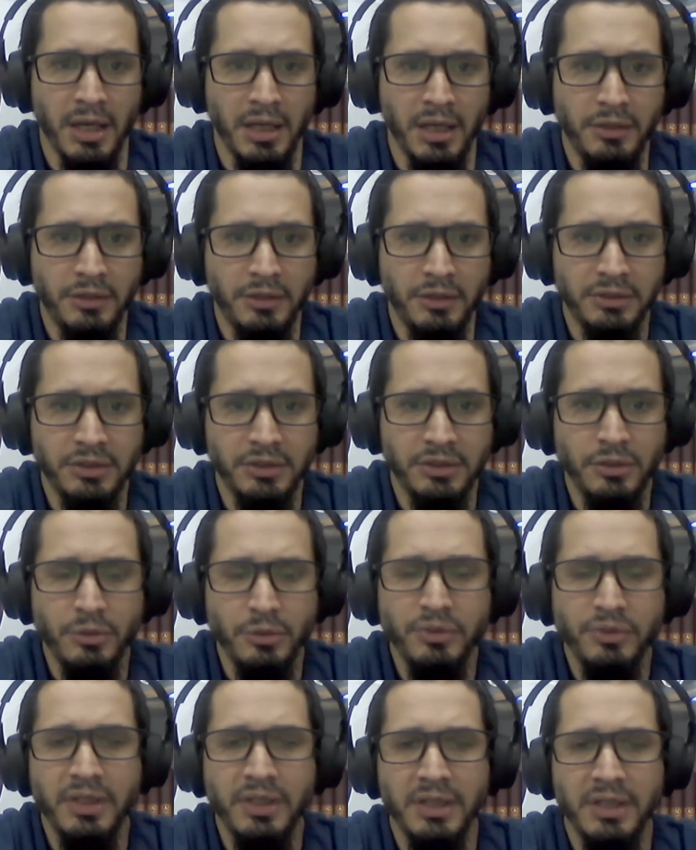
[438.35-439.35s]
endorsed to
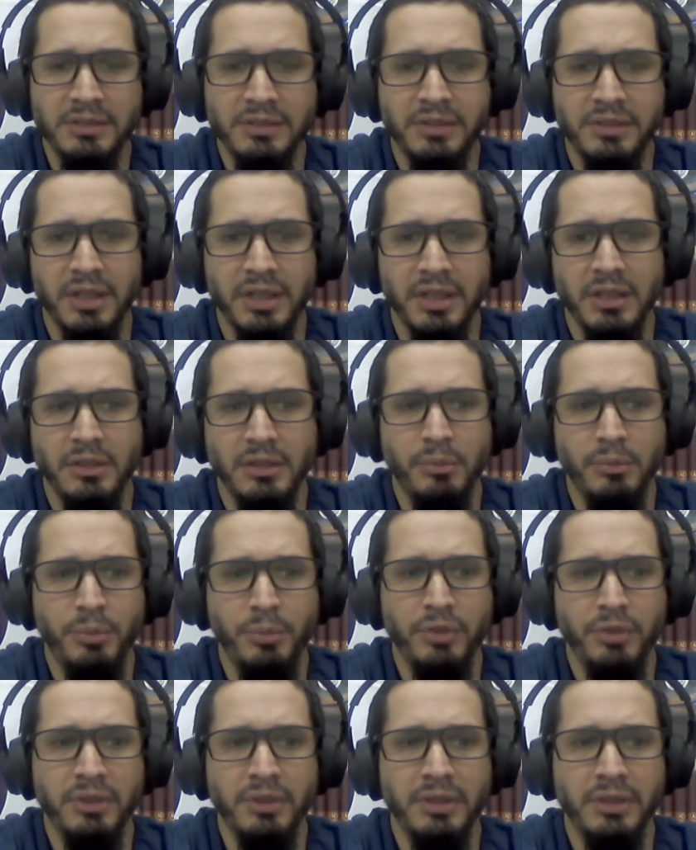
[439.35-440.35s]
use the X-ray
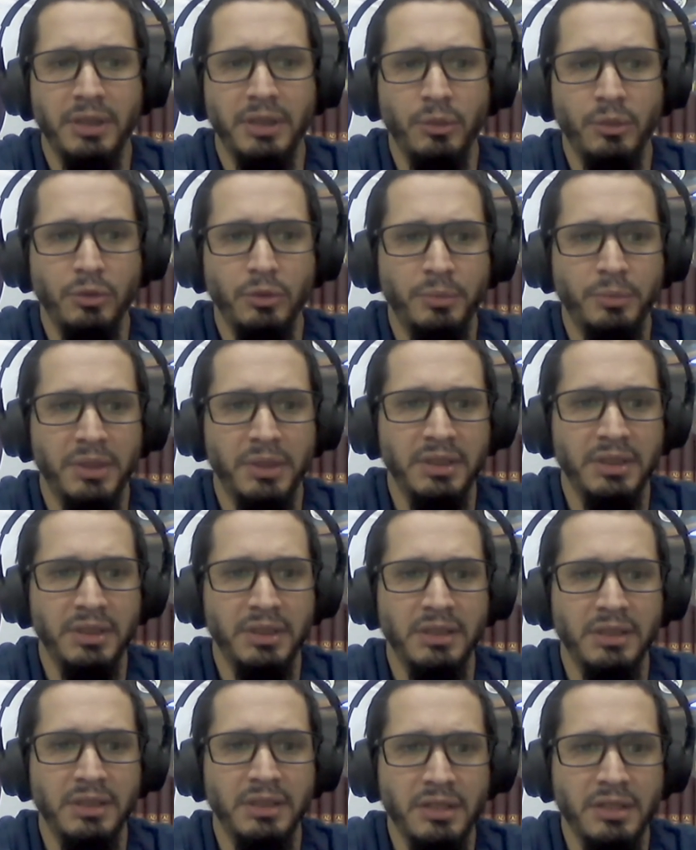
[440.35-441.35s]
computed
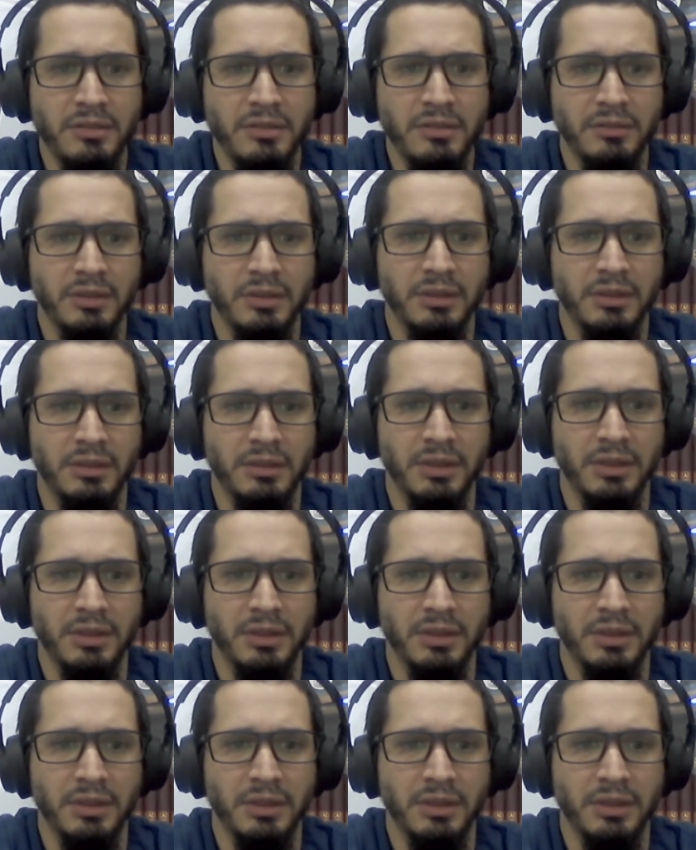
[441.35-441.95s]
automatic detection